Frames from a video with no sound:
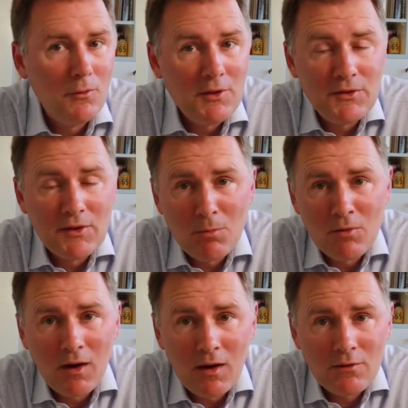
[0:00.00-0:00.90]
Reason number
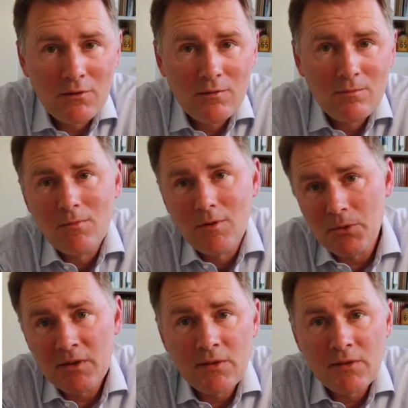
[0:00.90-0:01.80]
five,
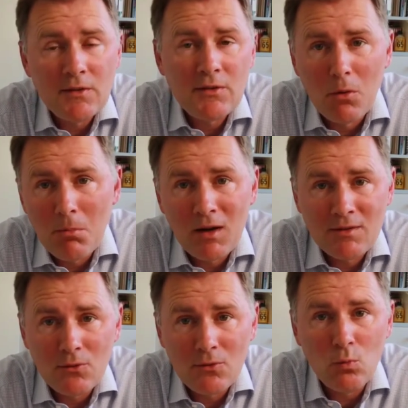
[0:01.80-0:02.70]
linguistics
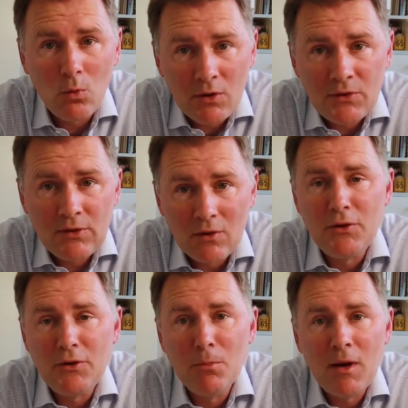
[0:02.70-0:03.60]
combines the worst of
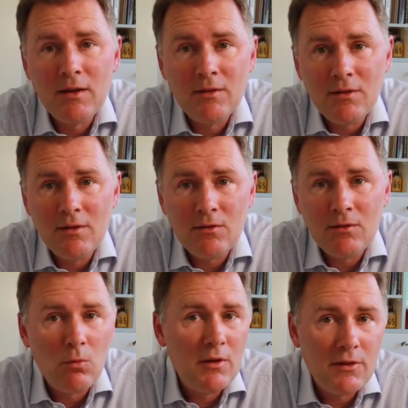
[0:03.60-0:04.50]
the
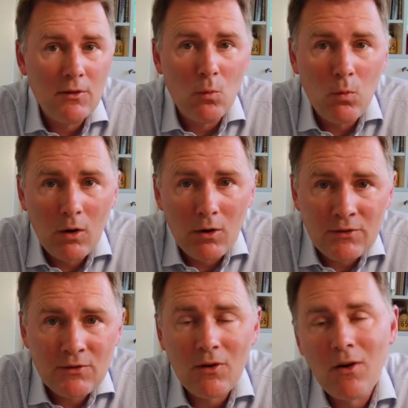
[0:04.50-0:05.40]
humanities with the
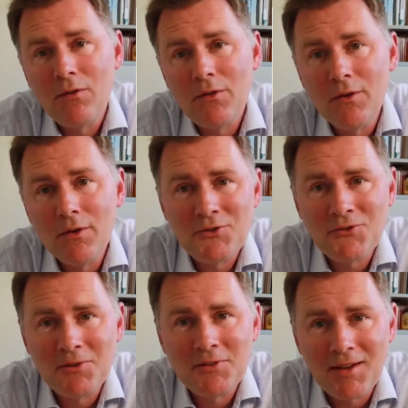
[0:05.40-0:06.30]
worst of the
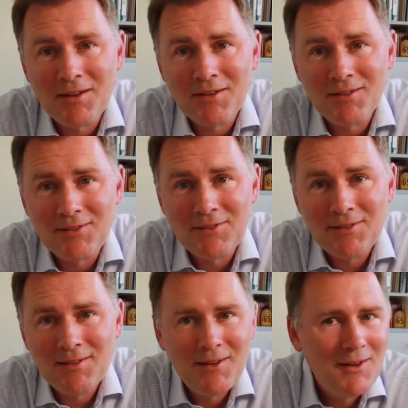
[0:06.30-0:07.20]
natural
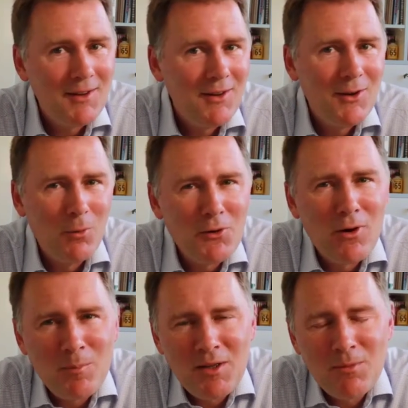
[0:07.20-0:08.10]
sciences. What do
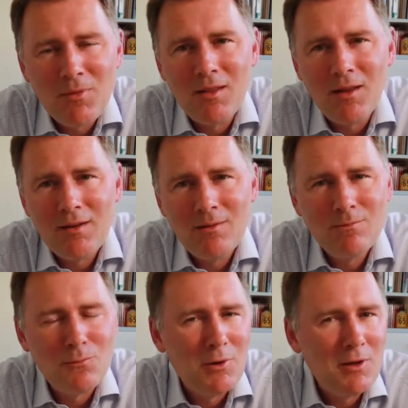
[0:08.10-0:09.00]
I mean by that?
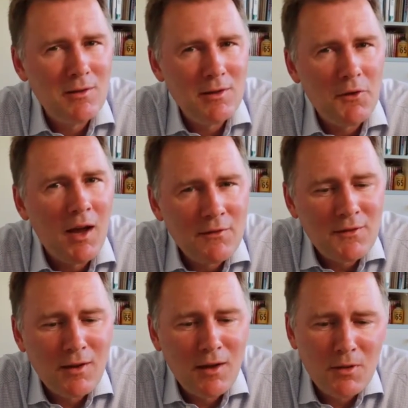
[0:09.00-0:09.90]
Well, if you
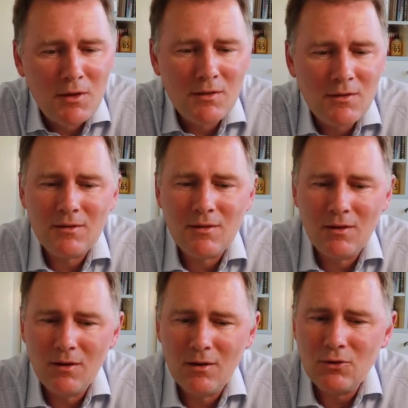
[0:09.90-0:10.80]
have 10 minutes,
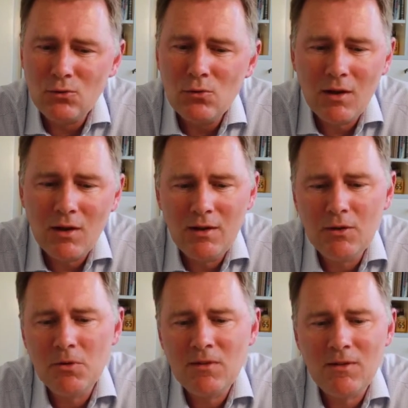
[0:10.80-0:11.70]
Google a
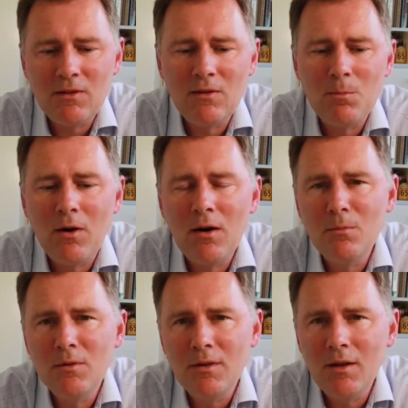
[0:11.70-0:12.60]
linguistics
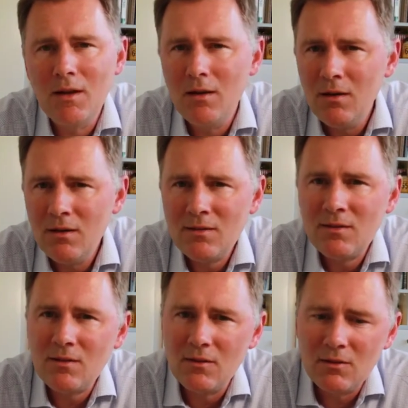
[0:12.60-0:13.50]
department that
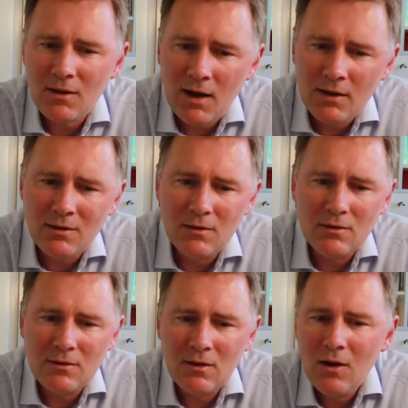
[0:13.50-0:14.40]
lists the
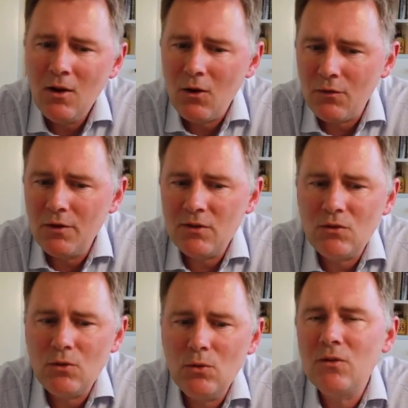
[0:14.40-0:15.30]
titles of their
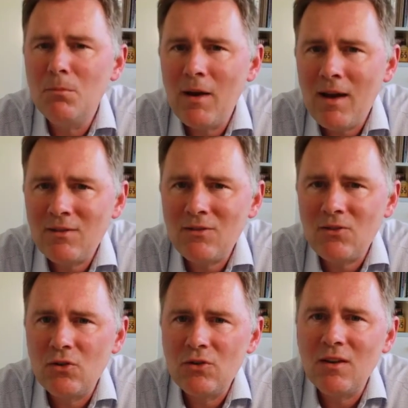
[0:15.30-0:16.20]
students'
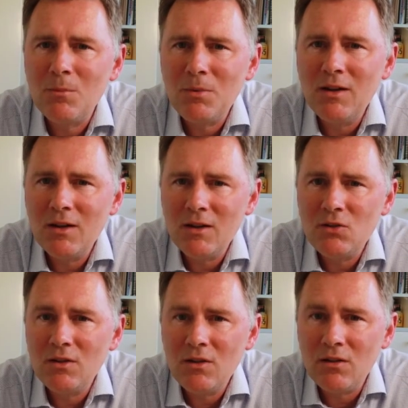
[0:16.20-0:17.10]
master's and
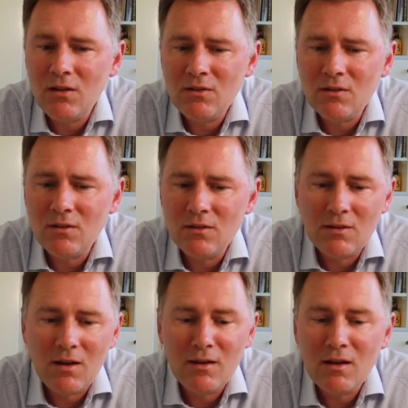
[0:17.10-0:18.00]
PhD
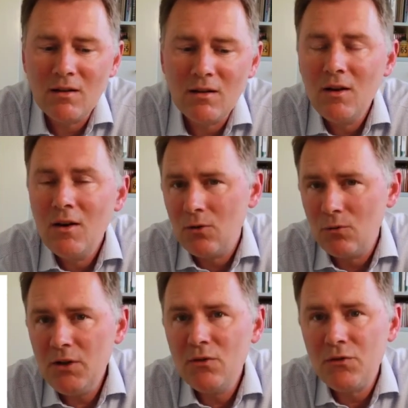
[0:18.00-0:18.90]
theses, and then
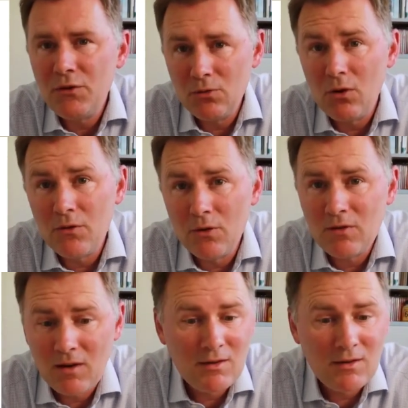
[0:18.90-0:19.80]
read a few of
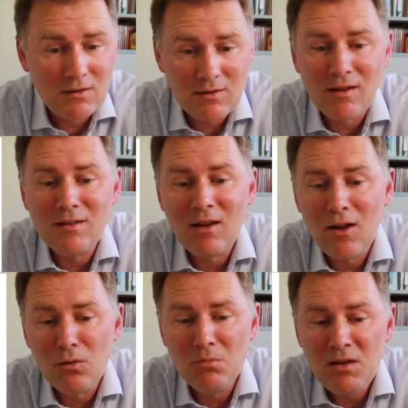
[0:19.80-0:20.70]
those titles and
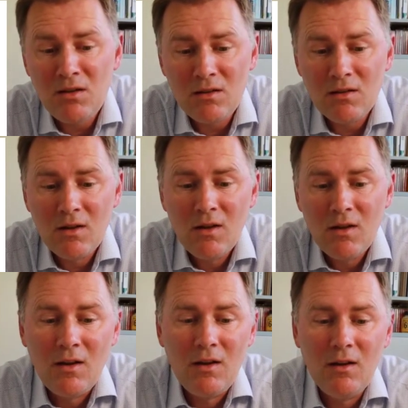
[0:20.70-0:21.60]
tell me
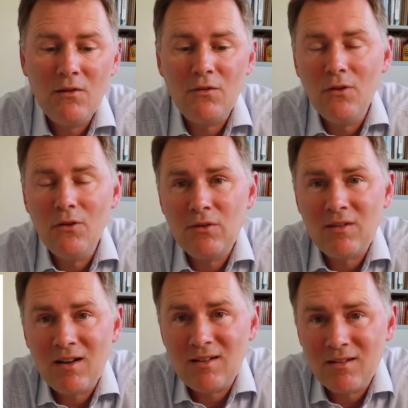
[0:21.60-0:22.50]
if those
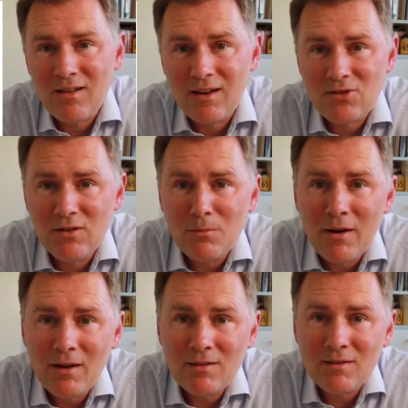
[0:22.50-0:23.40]
titles actually
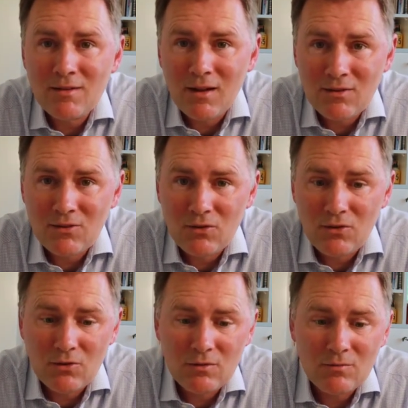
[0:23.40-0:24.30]
make sense to
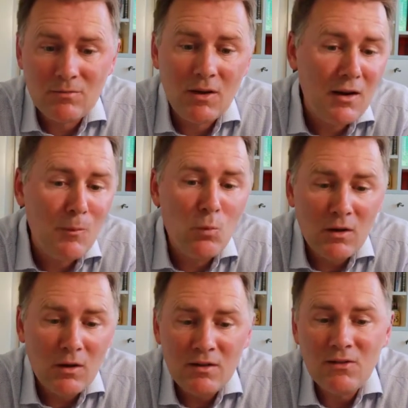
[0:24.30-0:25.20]
you. Yeah, I'm
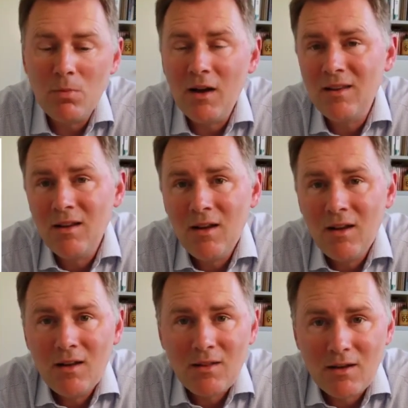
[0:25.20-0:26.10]
willing to bet
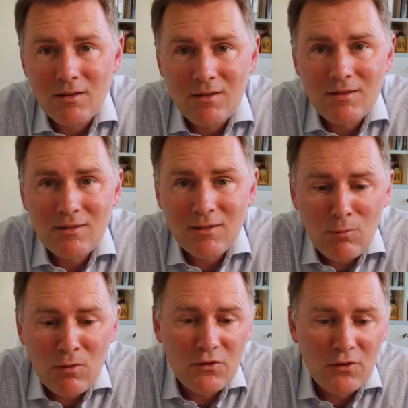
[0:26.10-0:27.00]
that at least
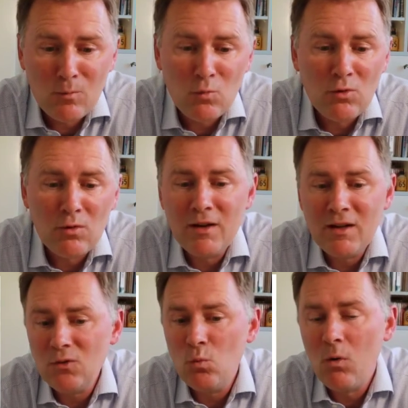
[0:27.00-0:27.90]
some of them will
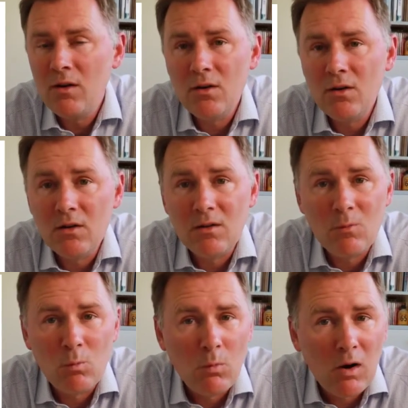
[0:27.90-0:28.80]
make you
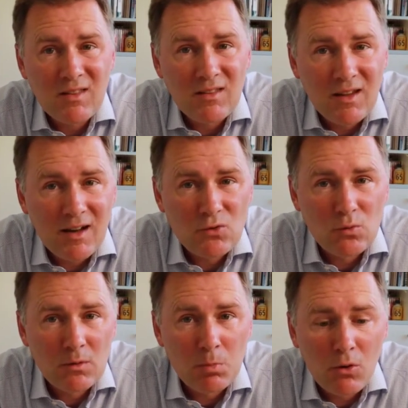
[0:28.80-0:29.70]
wonder what the
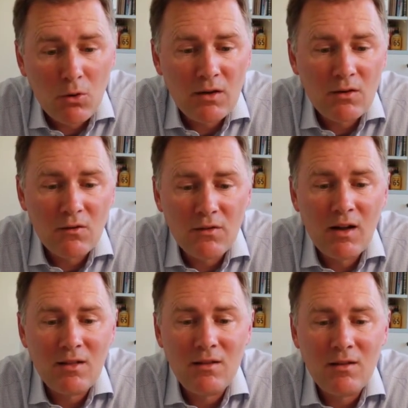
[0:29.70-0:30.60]
actual point of
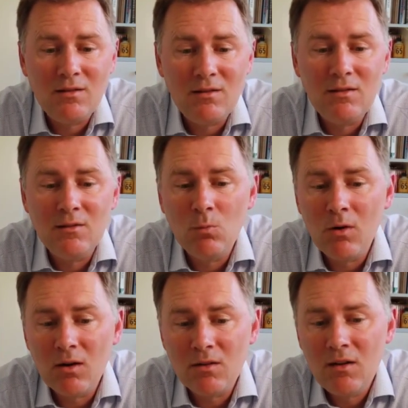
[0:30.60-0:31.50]
that thesis
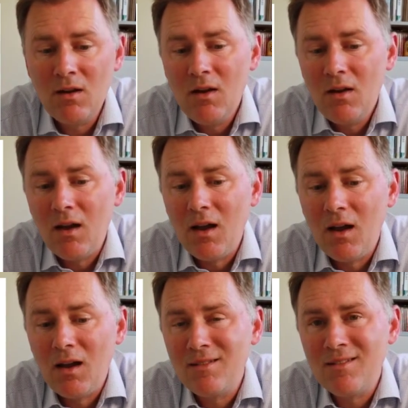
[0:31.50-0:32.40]
was,
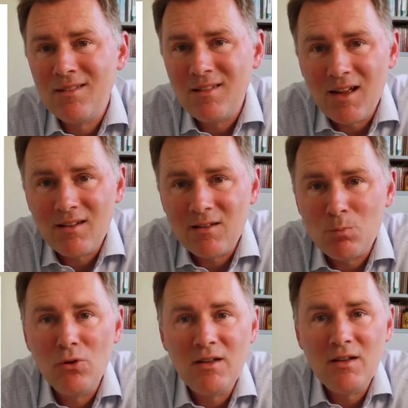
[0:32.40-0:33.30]
and that is
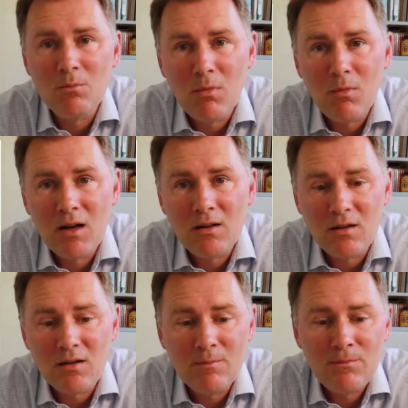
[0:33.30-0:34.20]
putting it
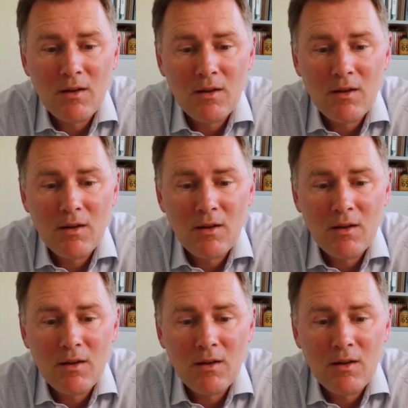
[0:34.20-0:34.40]
mildly.